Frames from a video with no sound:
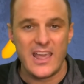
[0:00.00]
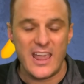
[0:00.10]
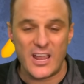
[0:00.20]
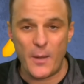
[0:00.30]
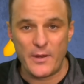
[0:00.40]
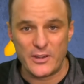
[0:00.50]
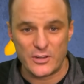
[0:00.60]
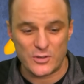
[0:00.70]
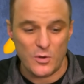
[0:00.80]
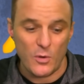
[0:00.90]
in coming to your
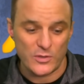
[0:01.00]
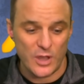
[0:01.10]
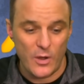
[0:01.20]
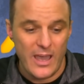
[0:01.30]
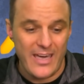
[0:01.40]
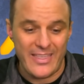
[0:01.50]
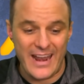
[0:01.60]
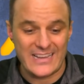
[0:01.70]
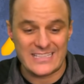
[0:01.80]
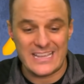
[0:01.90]
school. So that
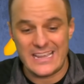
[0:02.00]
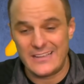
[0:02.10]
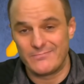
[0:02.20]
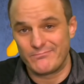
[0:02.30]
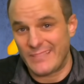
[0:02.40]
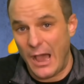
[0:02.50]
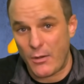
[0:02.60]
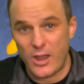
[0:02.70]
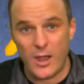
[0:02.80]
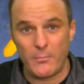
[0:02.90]
is the
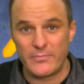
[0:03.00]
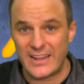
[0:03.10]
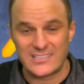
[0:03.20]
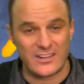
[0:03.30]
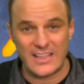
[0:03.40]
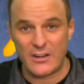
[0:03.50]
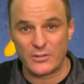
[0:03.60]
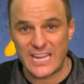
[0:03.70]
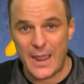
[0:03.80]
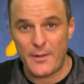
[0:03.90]
outcome. That's the collateral
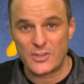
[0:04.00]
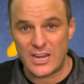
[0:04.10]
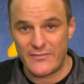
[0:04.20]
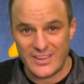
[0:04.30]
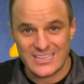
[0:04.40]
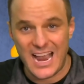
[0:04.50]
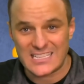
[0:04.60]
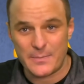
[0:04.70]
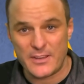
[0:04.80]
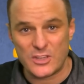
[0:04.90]
damage. And if these guys
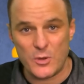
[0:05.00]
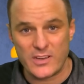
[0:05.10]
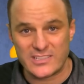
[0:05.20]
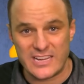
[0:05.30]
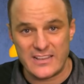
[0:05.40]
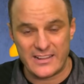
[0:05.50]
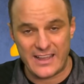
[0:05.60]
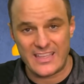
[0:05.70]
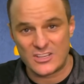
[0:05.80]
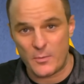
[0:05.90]
commit to USC, like I
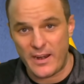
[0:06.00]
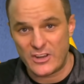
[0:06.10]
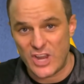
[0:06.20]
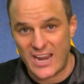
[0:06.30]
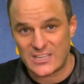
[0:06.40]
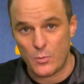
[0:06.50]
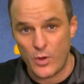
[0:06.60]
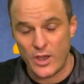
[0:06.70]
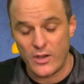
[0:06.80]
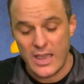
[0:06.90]
think Domani Jackson
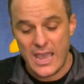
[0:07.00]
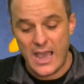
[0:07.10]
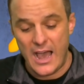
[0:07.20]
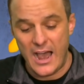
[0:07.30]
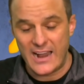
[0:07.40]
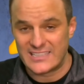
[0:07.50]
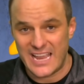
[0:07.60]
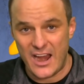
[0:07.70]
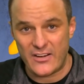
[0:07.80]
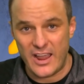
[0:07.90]
will on
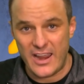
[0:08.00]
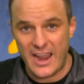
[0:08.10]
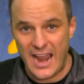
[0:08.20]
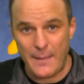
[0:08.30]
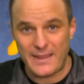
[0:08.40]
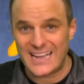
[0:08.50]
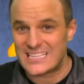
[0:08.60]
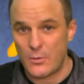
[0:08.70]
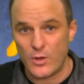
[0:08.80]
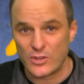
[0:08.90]
Saturday, I'm
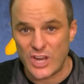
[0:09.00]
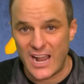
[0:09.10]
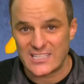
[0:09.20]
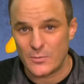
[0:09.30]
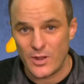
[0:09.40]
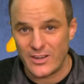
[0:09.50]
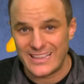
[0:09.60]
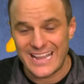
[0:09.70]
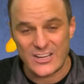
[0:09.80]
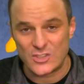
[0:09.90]
guessing Will Johnson will in
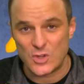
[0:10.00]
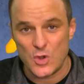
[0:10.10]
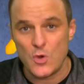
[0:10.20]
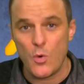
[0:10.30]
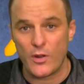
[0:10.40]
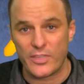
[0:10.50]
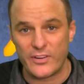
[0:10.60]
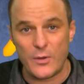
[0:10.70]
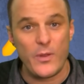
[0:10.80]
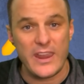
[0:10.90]
the next 2 or
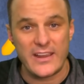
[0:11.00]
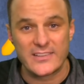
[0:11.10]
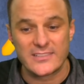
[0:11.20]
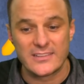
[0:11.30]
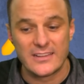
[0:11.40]
3 weeks,